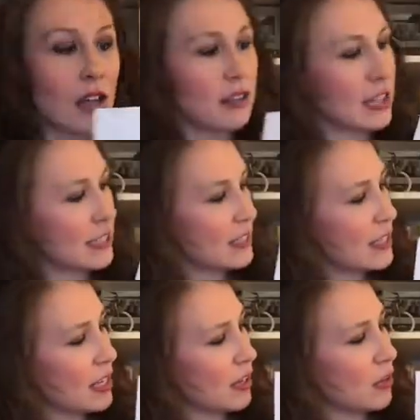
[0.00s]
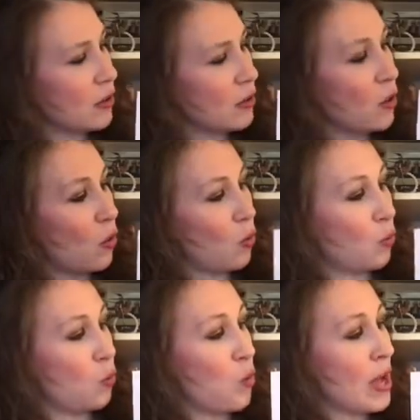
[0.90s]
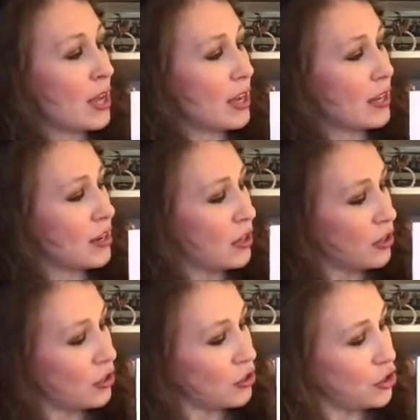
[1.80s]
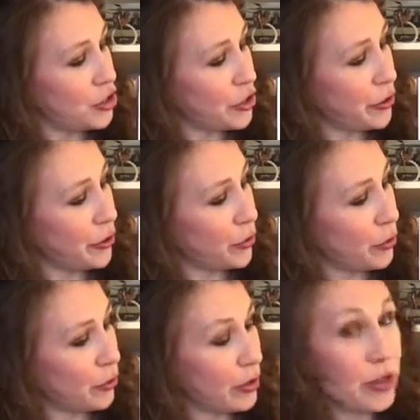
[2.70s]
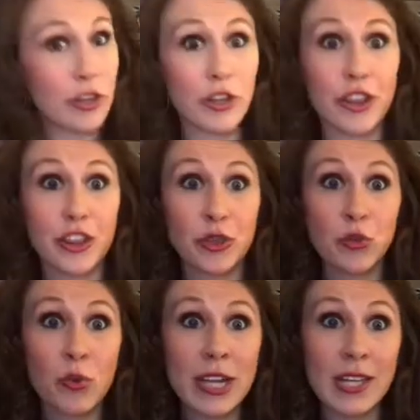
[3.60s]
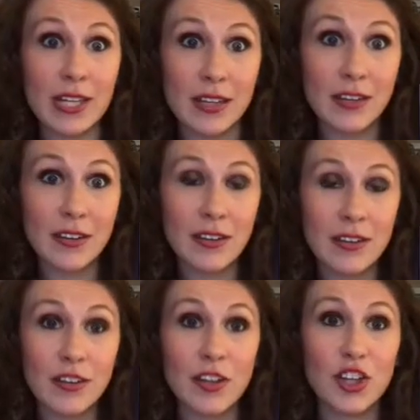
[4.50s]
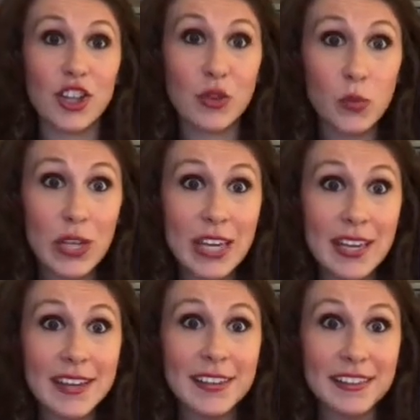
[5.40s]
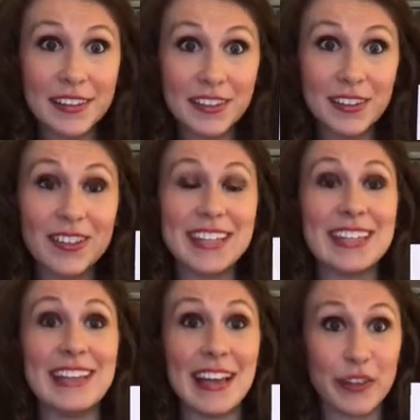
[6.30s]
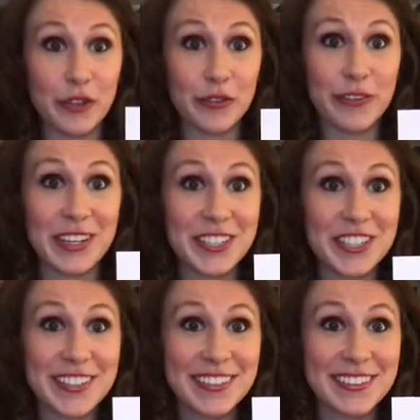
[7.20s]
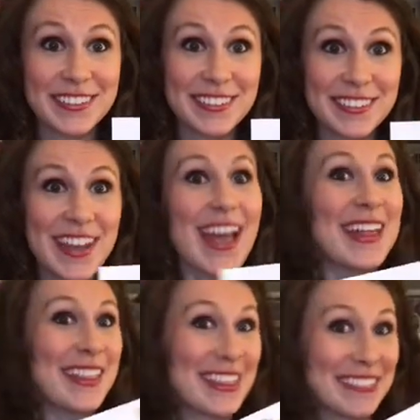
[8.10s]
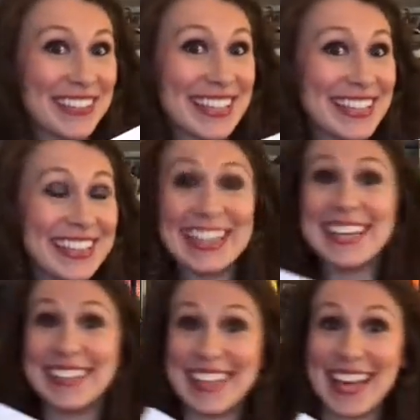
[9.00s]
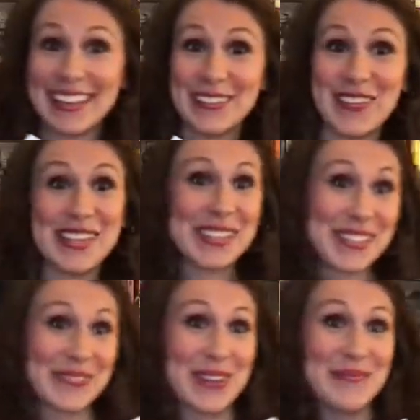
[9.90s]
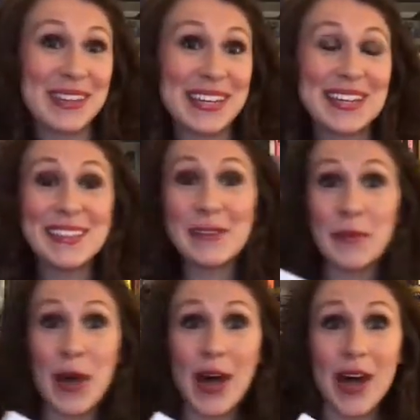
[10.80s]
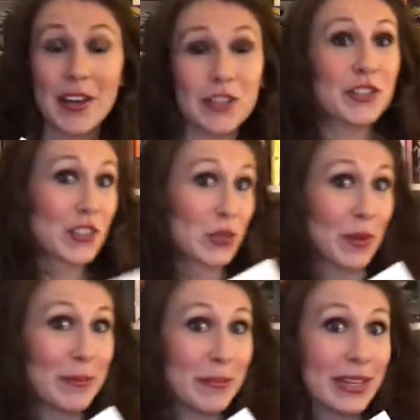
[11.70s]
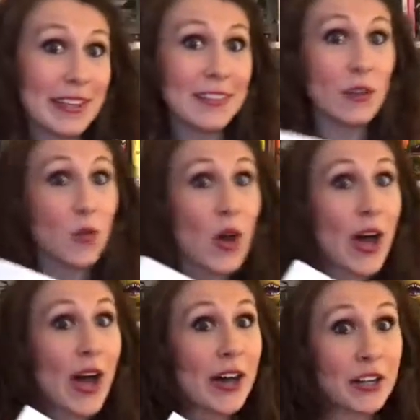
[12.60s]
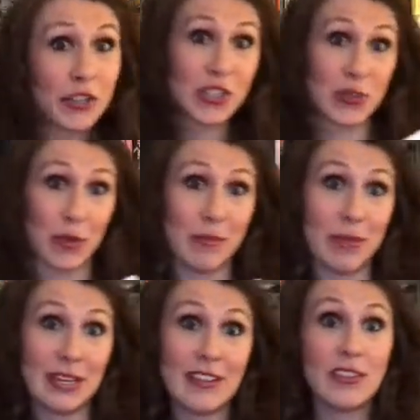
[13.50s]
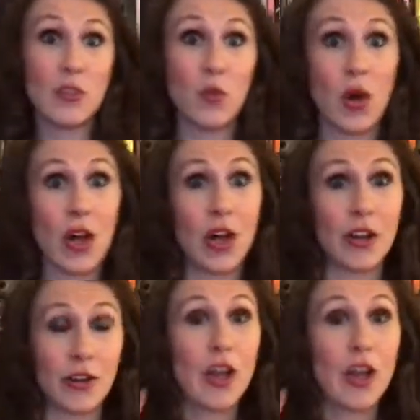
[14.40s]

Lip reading: Let's see. 1, 2, 3. 3 little yellow fish. 3 little yellow fish swimming in the water, swimming in the water, swimming in the water.